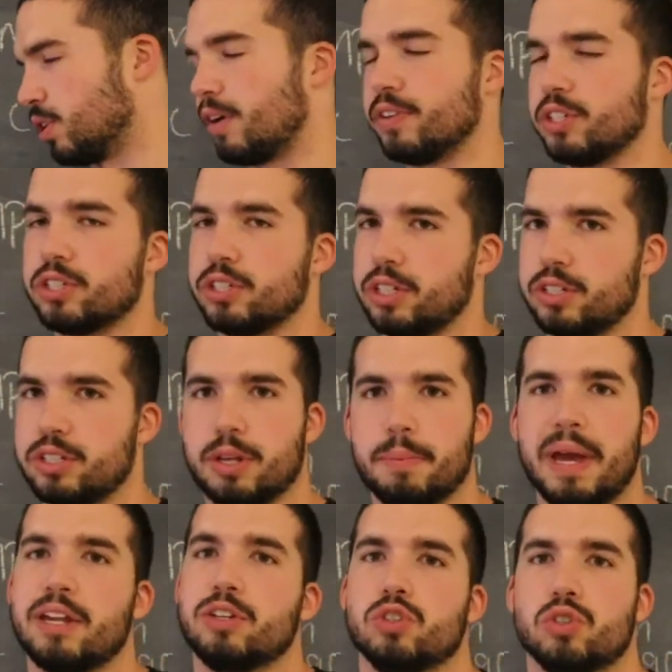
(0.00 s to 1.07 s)
obviously is the
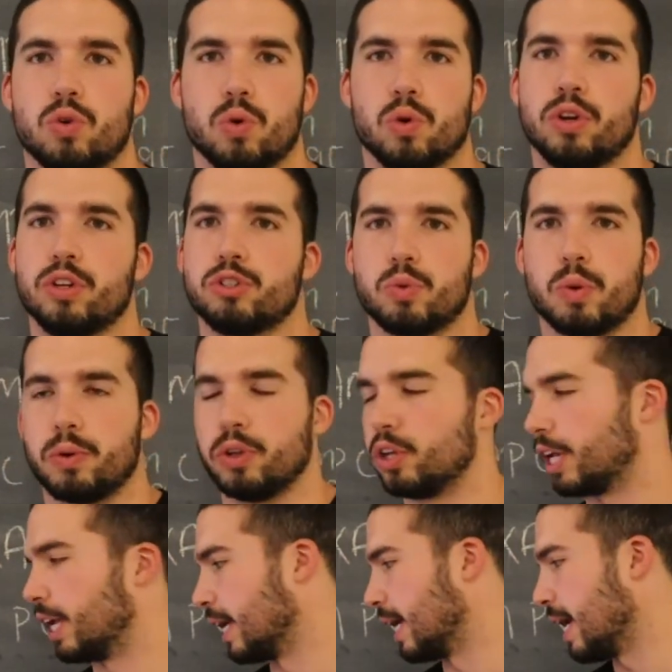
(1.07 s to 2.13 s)
main score, and that's what we're
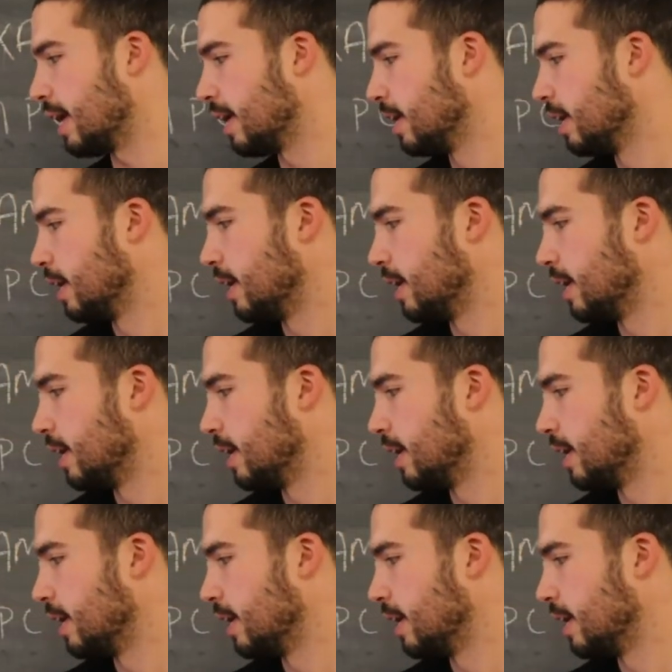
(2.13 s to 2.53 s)
looking at.